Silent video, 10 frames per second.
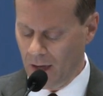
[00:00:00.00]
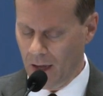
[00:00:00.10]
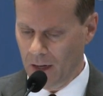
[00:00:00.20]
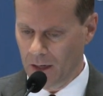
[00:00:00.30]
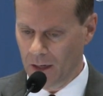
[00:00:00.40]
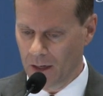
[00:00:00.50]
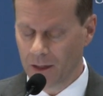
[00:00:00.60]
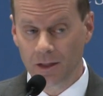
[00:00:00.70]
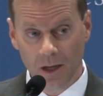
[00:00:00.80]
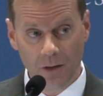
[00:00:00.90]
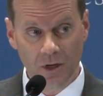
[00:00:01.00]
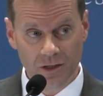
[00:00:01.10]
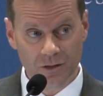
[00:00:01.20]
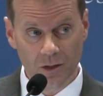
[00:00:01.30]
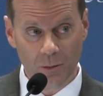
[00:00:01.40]
and he did have a
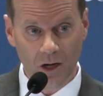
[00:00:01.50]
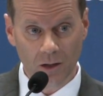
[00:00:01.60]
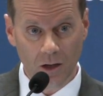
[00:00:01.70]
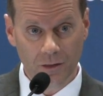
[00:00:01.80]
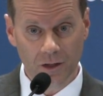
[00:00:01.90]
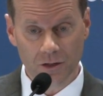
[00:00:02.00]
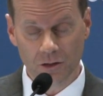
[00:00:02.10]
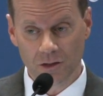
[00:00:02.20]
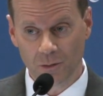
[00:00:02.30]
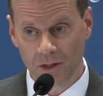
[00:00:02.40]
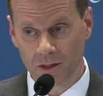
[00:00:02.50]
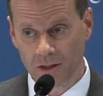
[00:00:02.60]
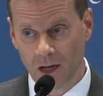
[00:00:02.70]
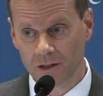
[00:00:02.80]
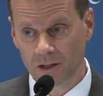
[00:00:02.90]
history of mental health issues, but
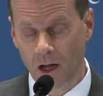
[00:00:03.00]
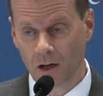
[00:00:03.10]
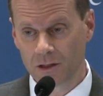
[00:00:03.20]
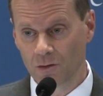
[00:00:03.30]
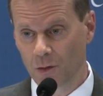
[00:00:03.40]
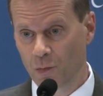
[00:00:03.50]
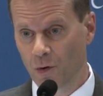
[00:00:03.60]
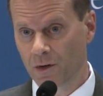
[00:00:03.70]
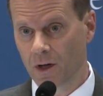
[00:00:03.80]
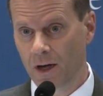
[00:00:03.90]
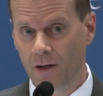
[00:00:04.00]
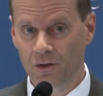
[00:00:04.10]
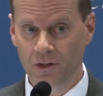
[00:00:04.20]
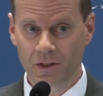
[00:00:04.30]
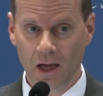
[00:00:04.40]
the toxicology report done
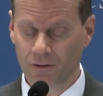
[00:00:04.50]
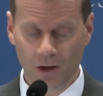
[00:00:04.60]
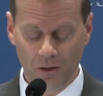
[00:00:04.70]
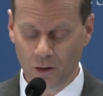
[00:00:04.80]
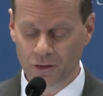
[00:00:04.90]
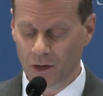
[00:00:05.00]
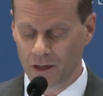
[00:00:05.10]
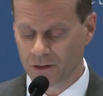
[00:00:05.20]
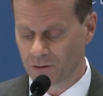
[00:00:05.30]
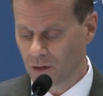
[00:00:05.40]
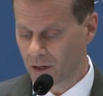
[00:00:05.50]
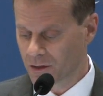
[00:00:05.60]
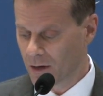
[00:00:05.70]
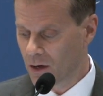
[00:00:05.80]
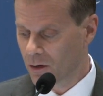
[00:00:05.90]
after his death found no trace of
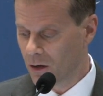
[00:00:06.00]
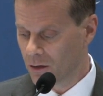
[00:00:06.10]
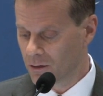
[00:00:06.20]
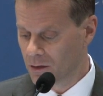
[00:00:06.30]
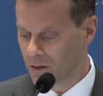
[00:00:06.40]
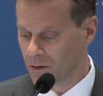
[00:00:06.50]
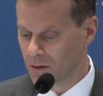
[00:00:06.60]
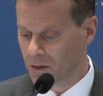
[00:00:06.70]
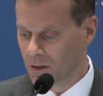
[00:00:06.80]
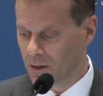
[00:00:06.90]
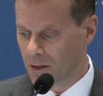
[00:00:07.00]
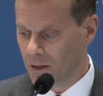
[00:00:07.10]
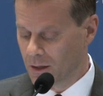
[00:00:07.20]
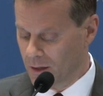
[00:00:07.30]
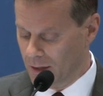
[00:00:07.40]
drugs or alcohol.
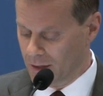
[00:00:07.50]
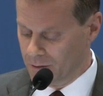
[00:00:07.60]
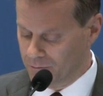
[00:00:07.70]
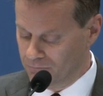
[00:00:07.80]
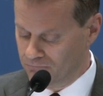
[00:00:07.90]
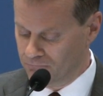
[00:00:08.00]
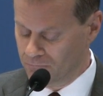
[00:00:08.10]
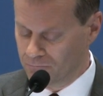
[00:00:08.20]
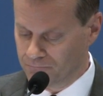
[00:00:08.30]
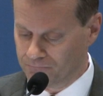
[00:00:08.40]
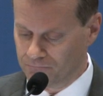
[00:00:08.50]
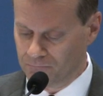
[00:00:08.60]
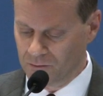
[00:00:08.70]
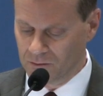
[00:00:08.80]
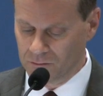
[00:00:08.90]
And
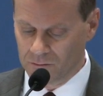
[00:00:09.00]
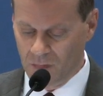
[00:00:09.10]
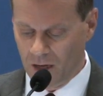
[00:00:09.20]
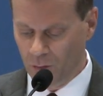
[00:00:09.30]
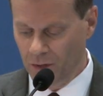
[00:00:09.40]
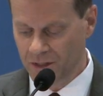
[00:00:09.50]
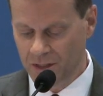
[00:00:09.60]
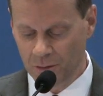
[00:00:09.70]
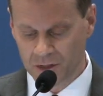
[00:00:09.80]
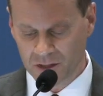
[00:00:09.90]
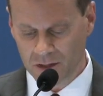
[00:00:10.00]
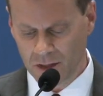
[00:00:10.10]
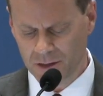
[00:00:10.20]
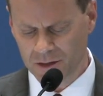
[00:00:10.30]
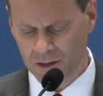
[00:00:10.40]
it really seems just
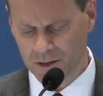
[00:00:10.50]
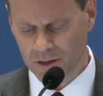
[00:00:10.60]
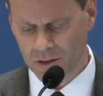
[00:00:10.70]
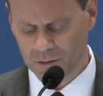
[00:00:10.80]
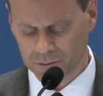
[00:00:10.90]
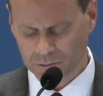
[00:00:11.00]
an instance